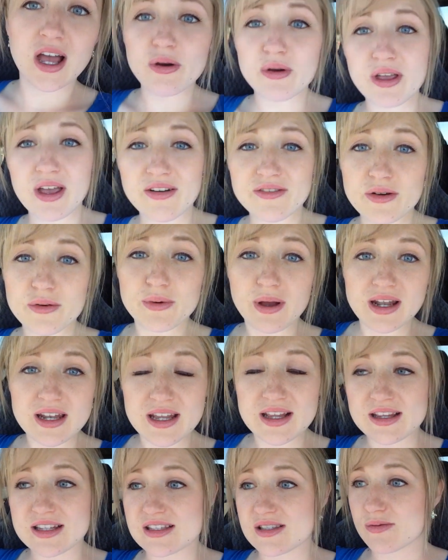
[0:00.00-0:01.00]
Yeah, we have a
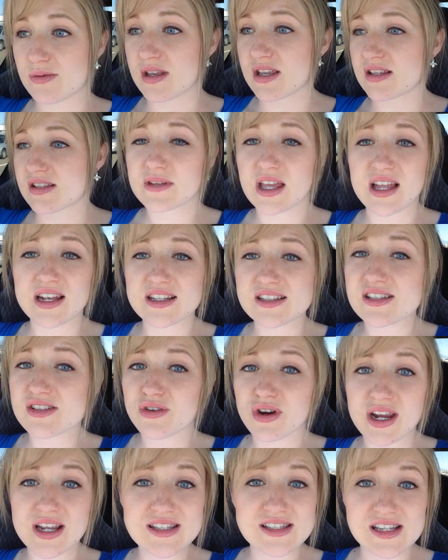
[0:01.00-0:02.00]
wedding this week. And it's
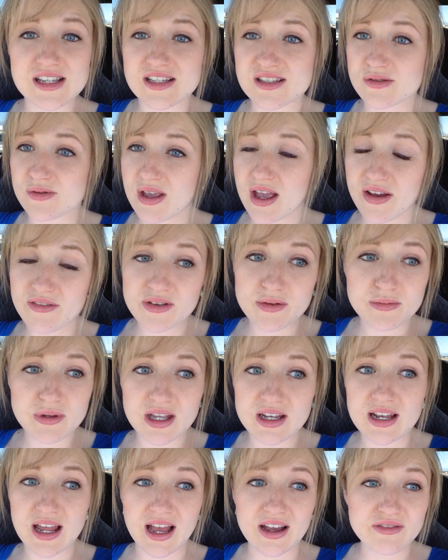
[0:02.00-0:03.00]
crazy because we haven't
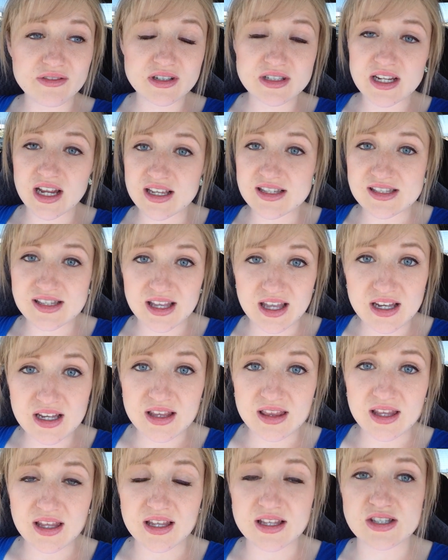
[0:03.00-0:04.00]
been advertising
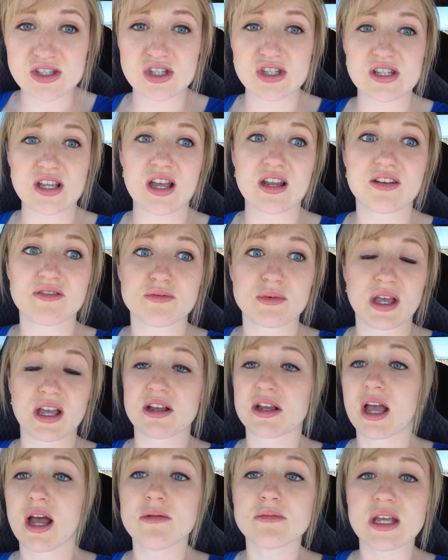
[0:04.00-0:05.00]
anything. It's just kind of
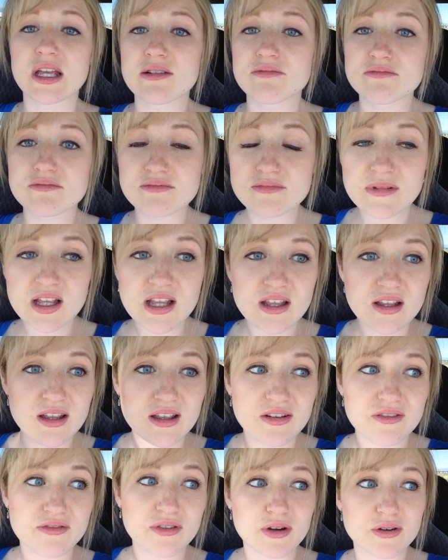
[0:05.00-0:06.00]
been coming.
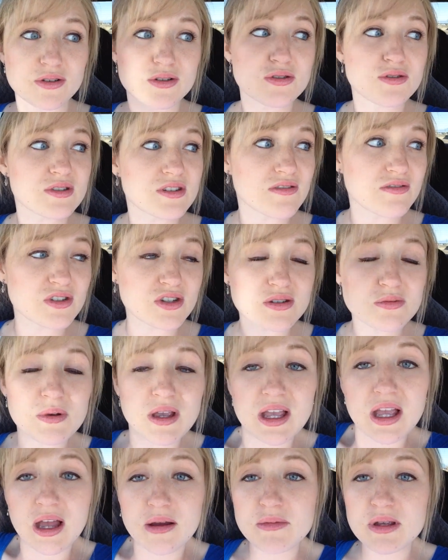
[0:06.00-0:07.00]
Photo shoots have just
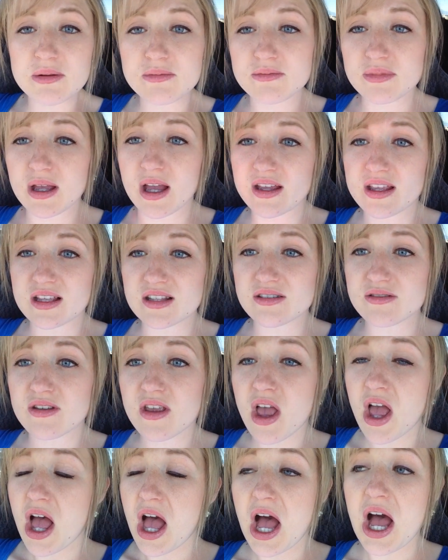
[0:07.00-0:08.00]
been coming. I guess
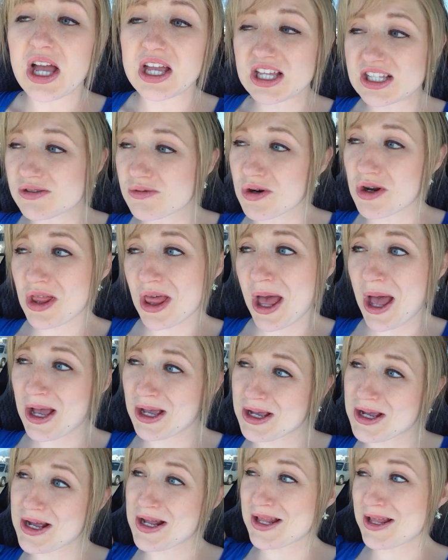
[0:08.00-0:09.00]
we're
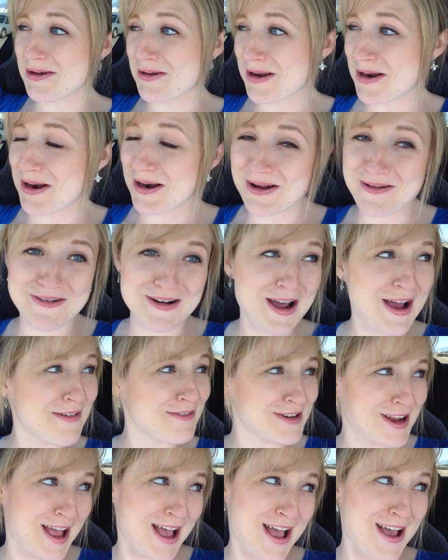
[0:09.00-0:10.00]
that good that we don't even
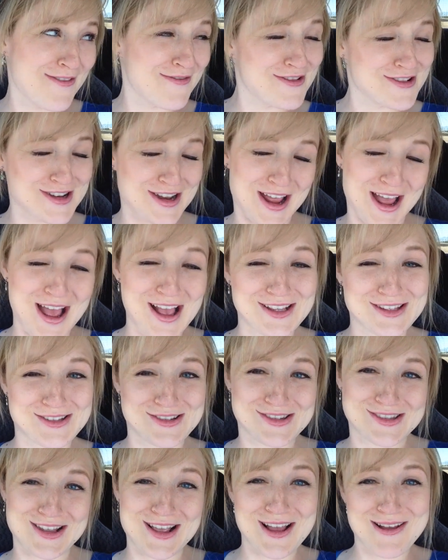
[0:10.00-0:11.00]
have to advertise
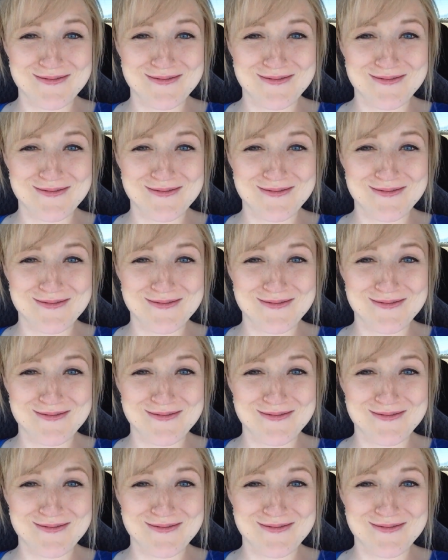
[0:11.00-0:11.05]
or